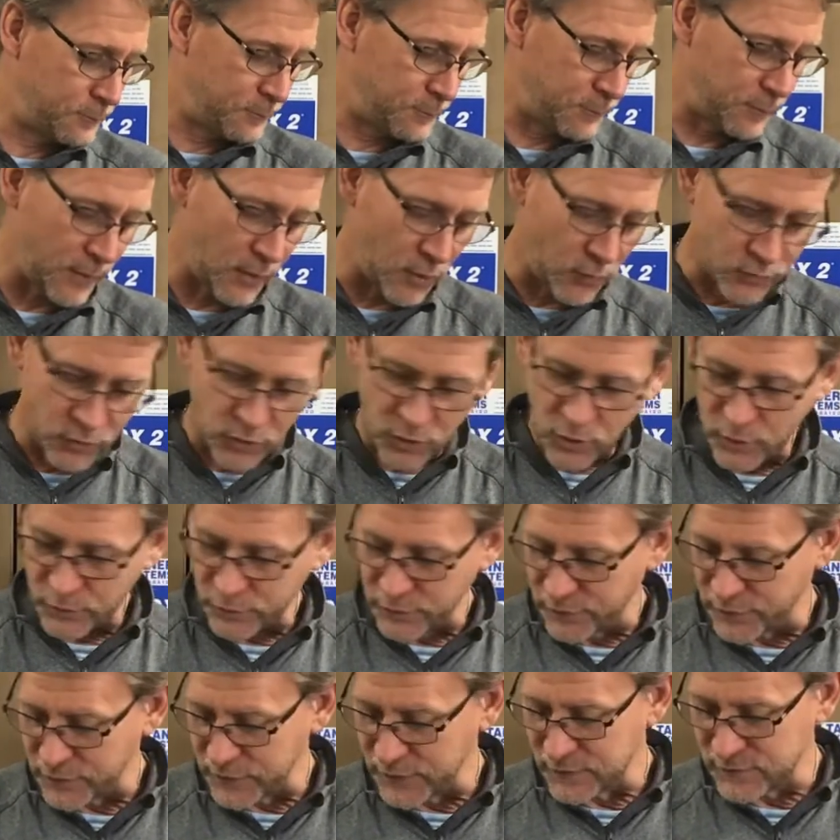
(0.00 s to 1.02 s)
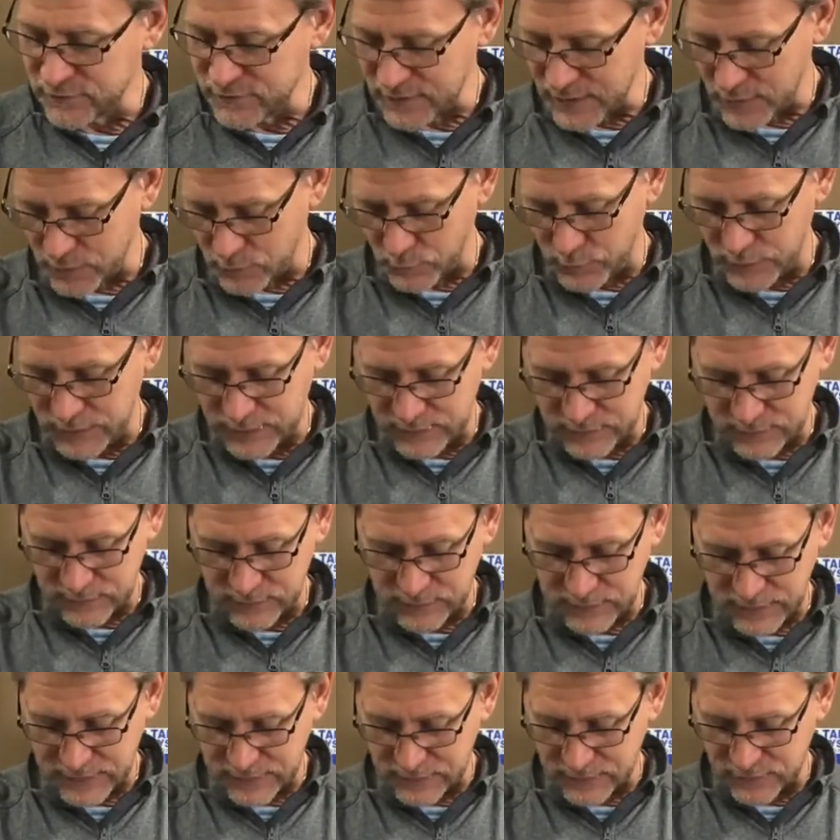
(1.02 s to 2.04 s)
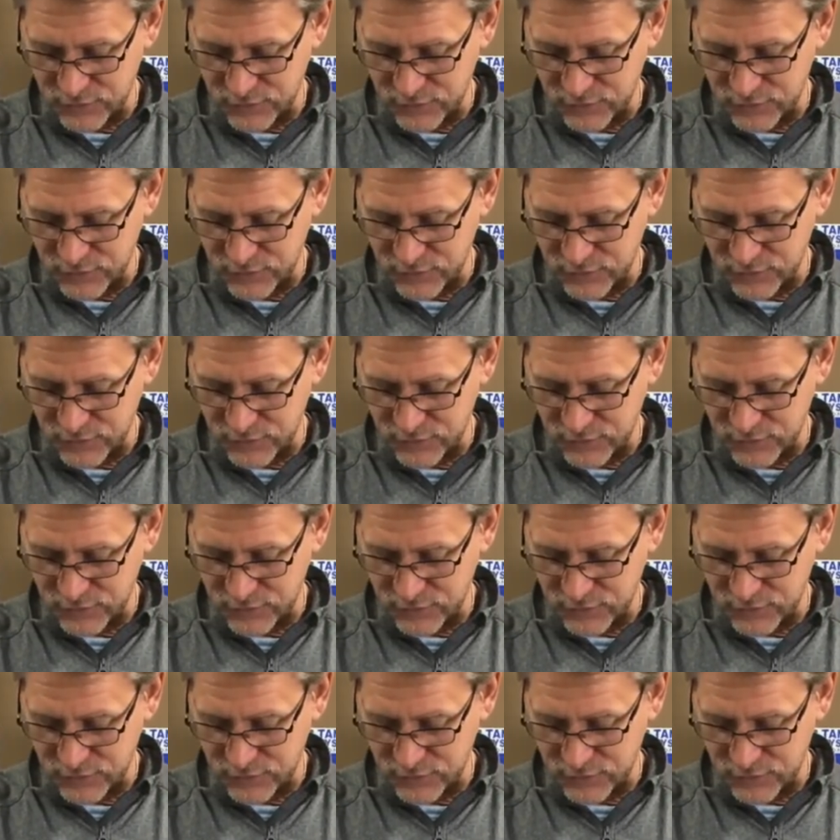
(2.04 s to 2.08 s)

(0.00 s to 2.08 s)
about all the things that we can kind